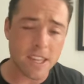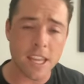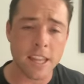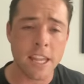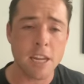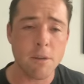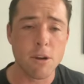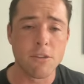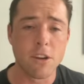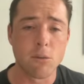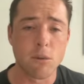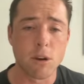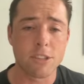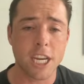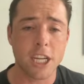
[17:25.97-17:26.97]
Then you move to the
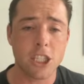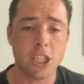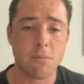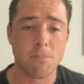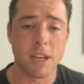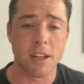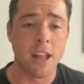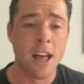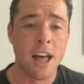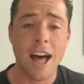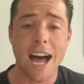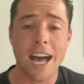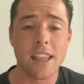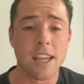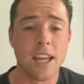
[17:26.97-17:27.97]
rotation, Bill.
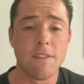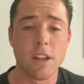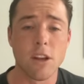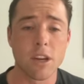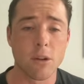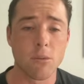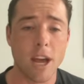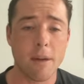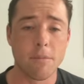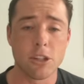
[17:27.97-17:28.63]
I love Logan Webb.